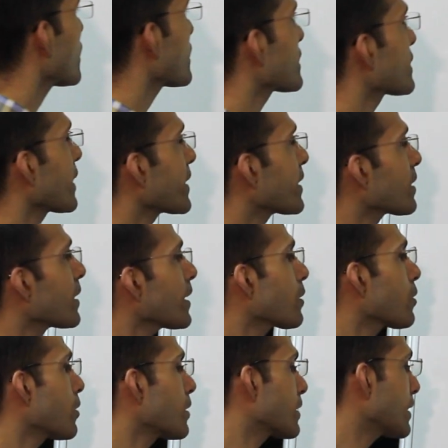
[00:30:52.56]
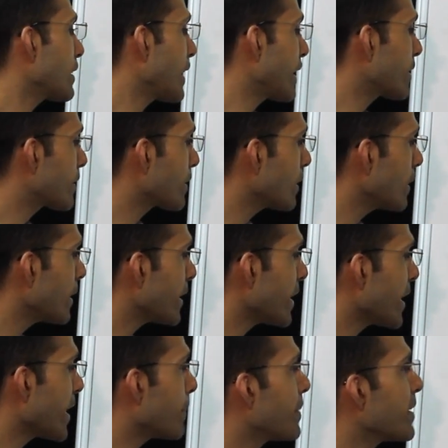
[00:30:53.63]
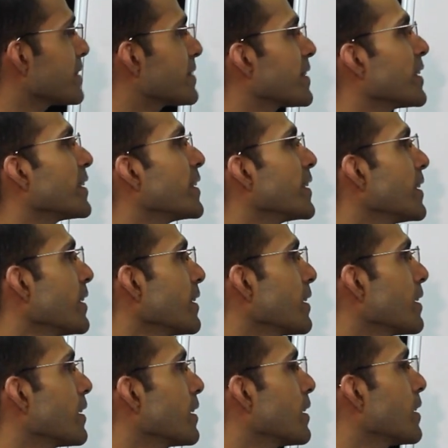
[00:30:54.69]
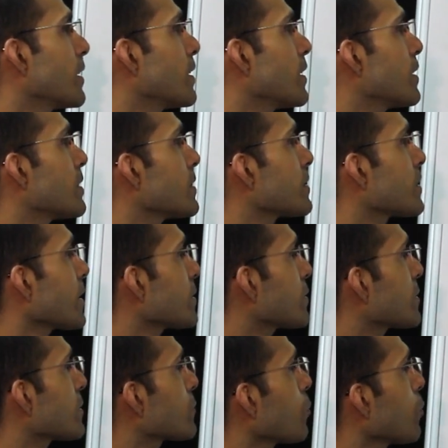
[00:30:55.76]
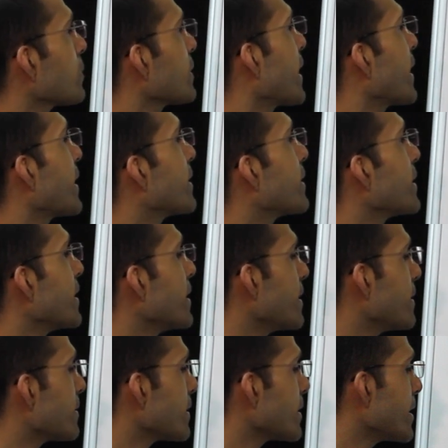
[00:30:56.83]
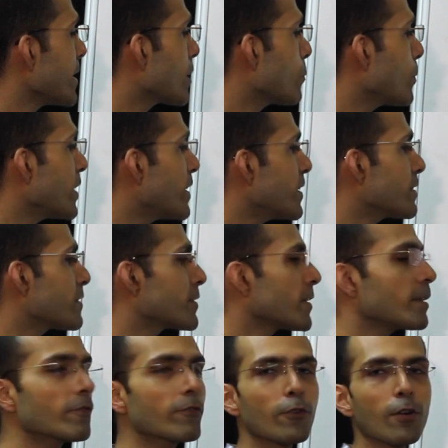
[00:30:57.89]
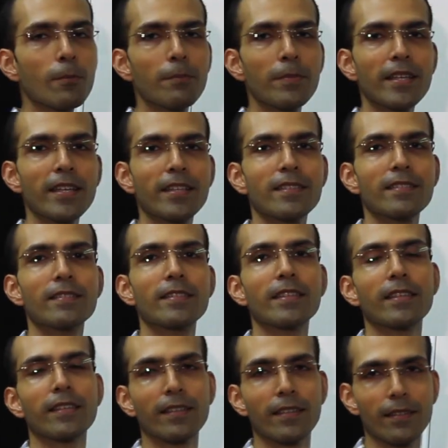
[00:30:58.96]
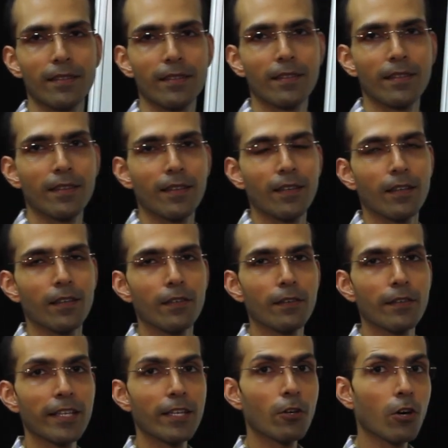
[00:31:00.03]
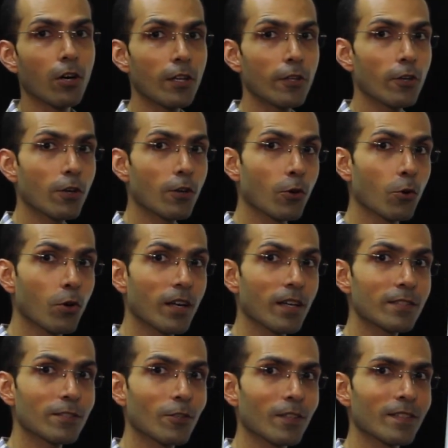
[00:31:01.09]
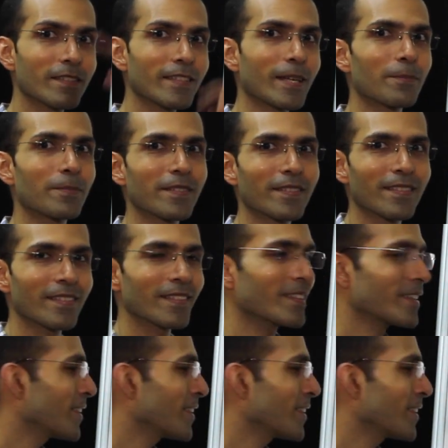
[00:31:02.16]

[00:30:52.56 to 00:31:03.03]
a cyclic quadrilateral ABCD such so that D is equidistant from B and C. Recall your locus concepts.